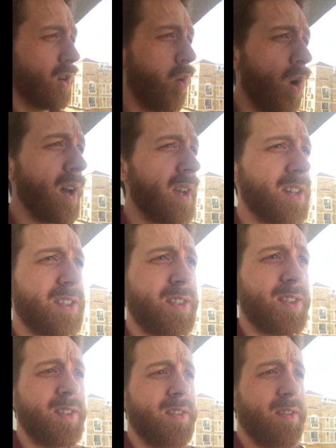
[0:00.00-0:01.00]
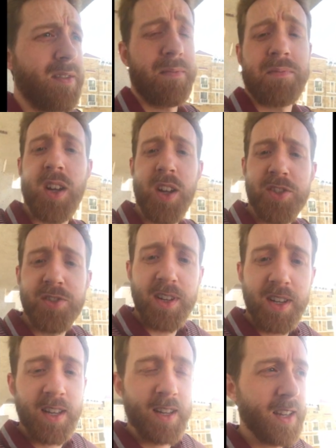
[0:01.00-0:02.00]
quiet
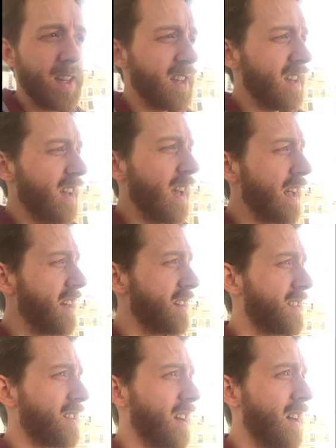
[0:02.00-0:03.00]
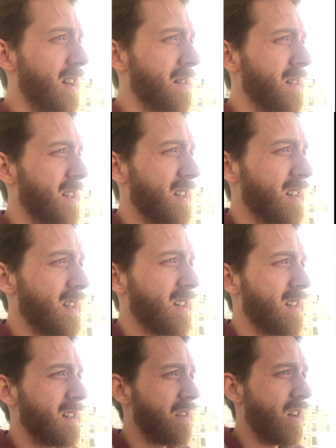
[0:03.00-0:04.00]
country, and
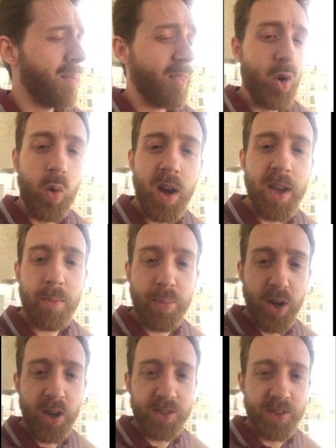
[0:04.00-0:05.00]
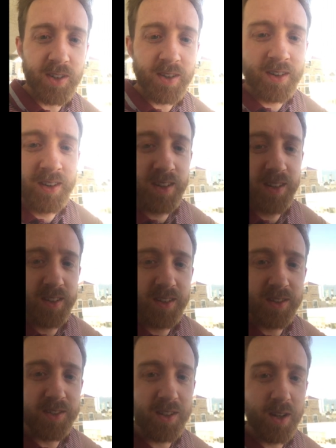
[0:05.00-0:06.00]
I'm a quiet person,
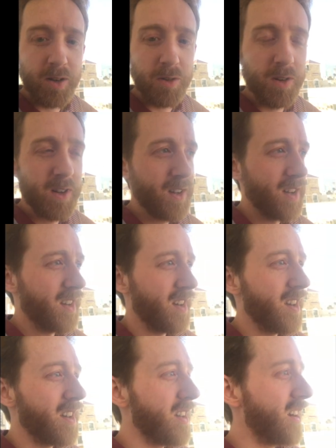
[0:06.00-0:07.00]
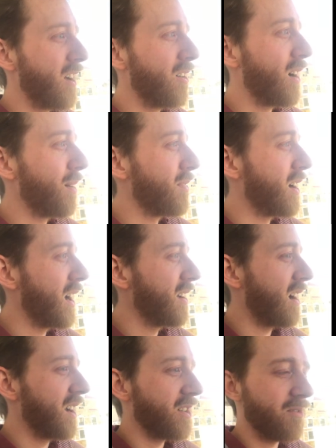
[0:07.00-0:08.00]
so you know,
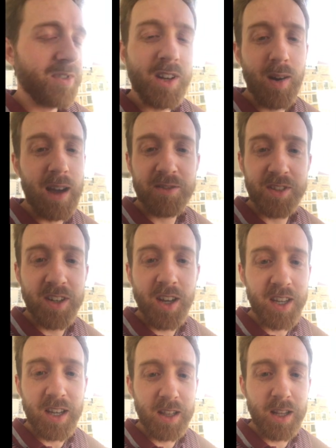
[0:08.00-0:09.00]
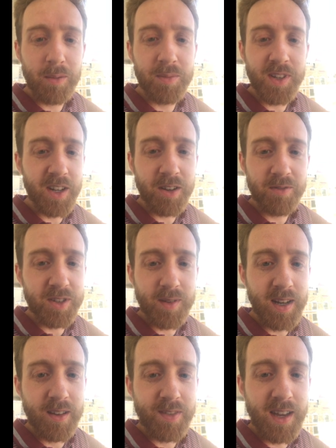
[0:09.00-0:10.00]
I don't go out to nightclubs. I don't do
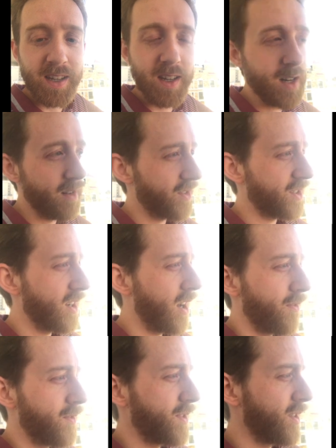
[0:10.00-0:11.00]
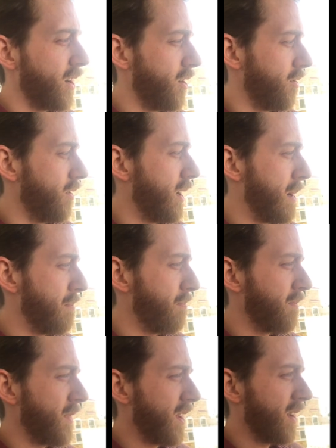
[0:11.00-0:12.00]
any of that kind of stuff. So
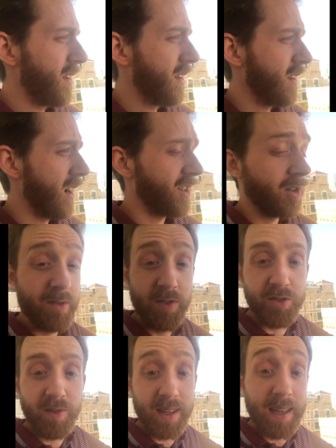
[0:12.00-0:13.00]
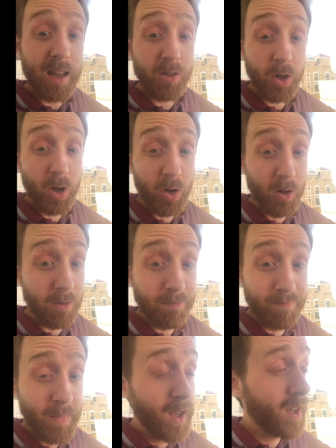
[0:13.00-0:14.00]
I don't even drink alcohol.
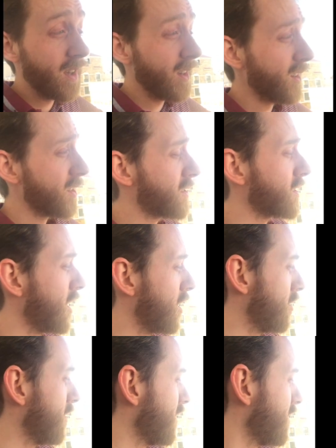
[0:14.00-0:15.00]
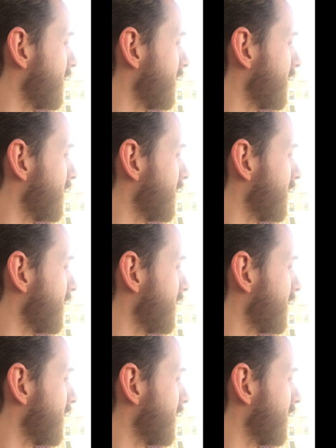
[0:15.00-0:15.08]
So